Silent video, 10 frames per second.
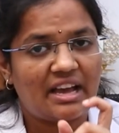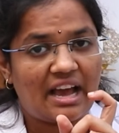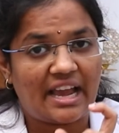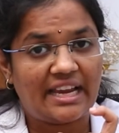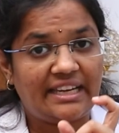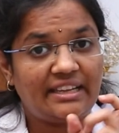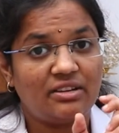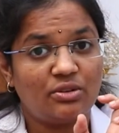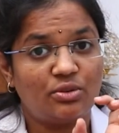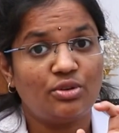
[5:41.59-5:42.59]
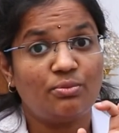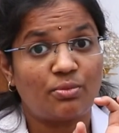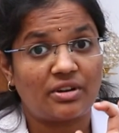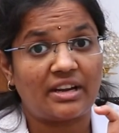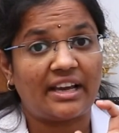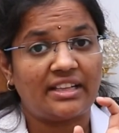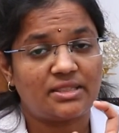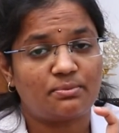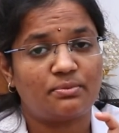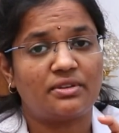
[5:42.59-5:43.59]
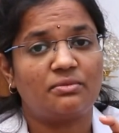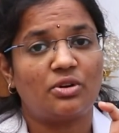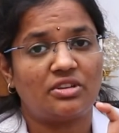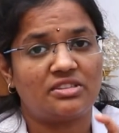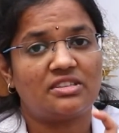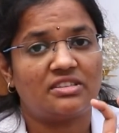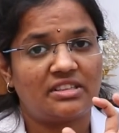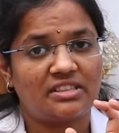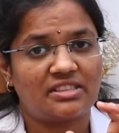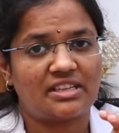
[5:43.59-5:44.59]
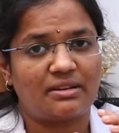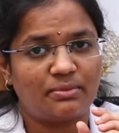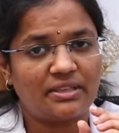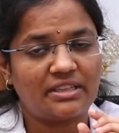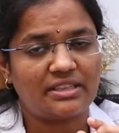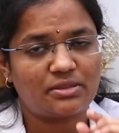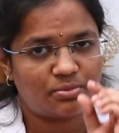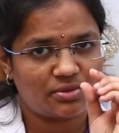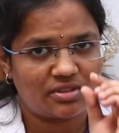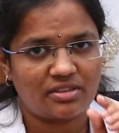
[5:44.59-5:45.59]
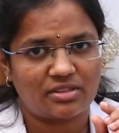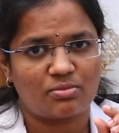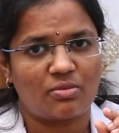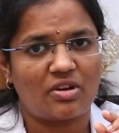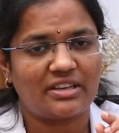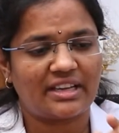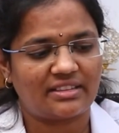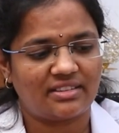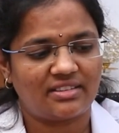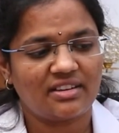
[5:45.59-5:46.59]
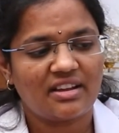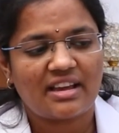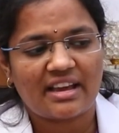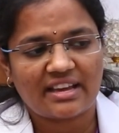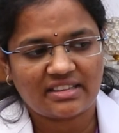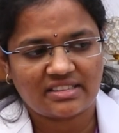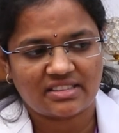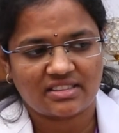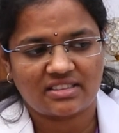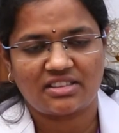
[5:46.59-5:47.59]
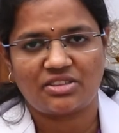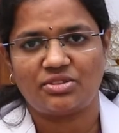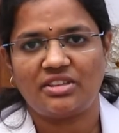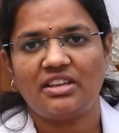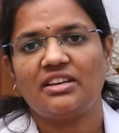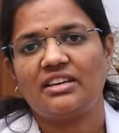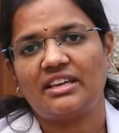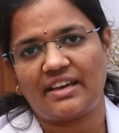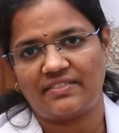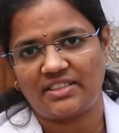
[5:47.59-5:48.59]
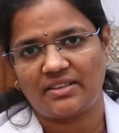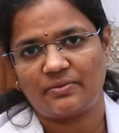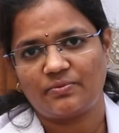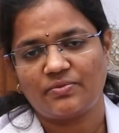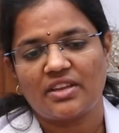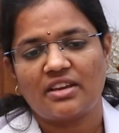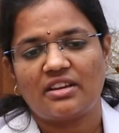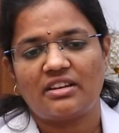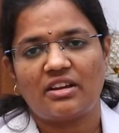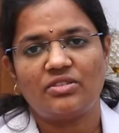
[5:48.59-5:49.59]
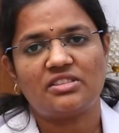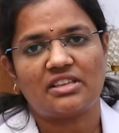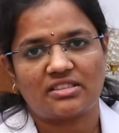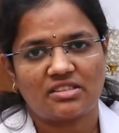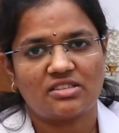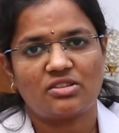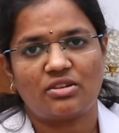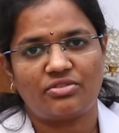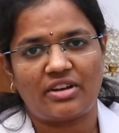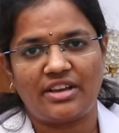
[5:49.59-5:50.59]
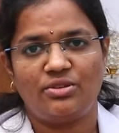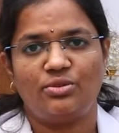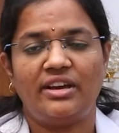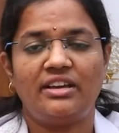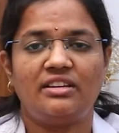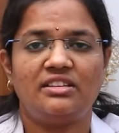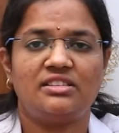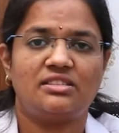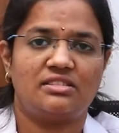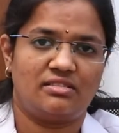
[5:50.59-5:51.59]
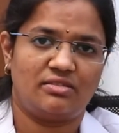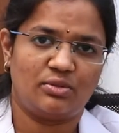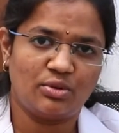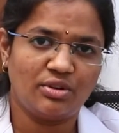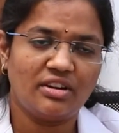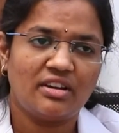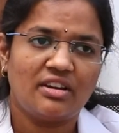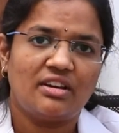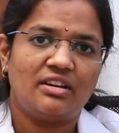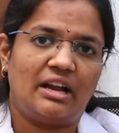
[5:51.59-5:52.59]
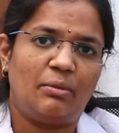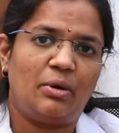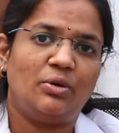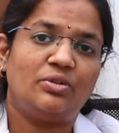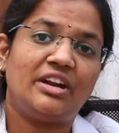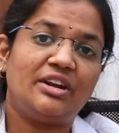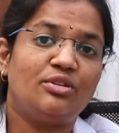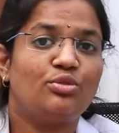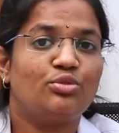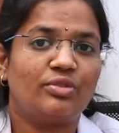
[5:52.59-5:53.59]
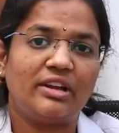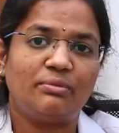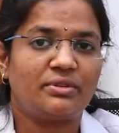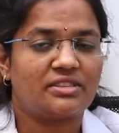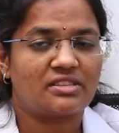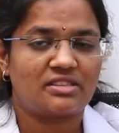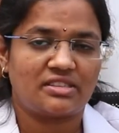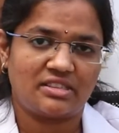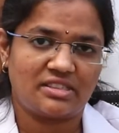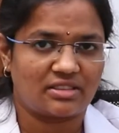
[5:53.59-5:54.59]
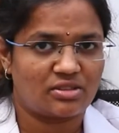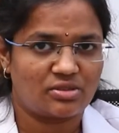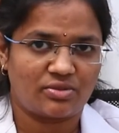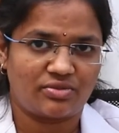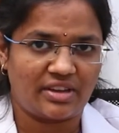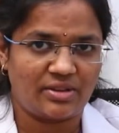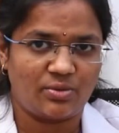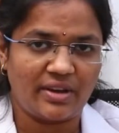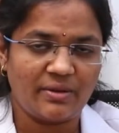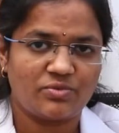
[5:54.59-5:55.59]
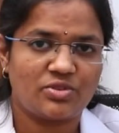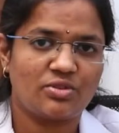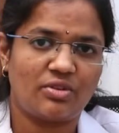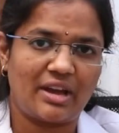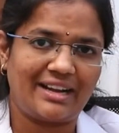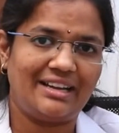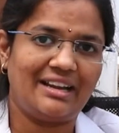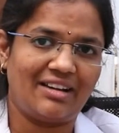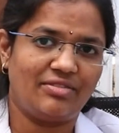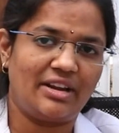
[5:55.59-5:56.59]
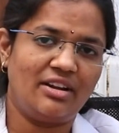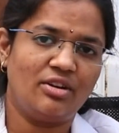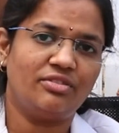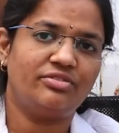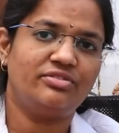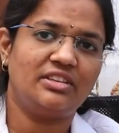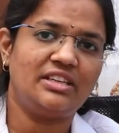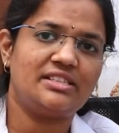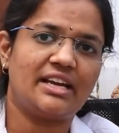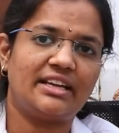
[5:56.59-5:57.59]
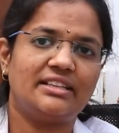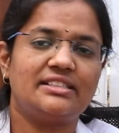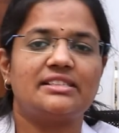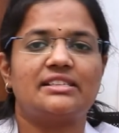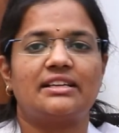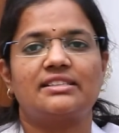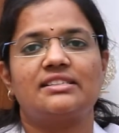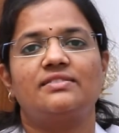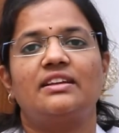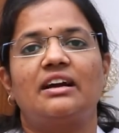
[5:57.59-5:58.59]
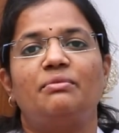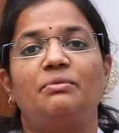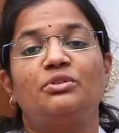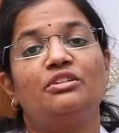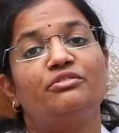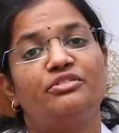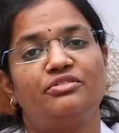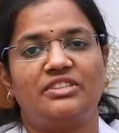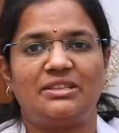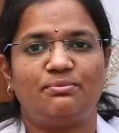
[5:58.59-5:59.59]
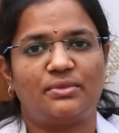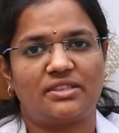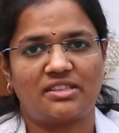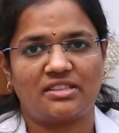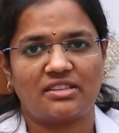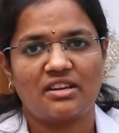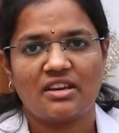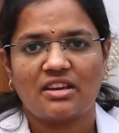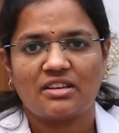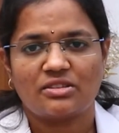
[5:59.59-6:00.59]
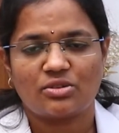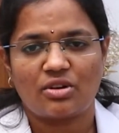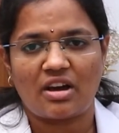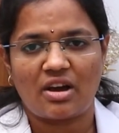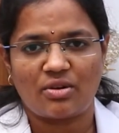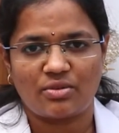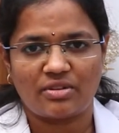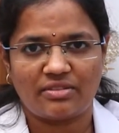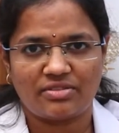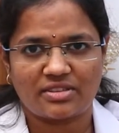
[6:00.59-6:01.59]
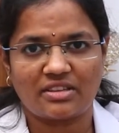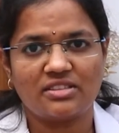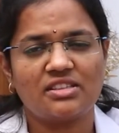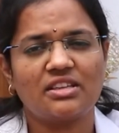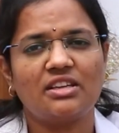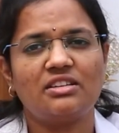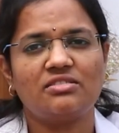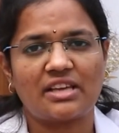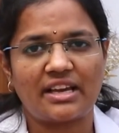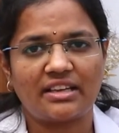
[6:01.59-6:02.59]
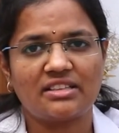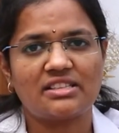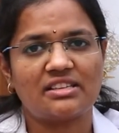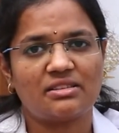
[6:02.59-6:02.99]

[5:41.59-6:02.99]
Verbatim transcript: highly good motile sperm concentrated sample is put in a small catheter and inserted into the cavity. Now the success of IUI is good about 10 to 12 percent is the success of IUI. So, at uh, end of 3 cycles the success will come up to 15 percent. So, how if consecutive cycles has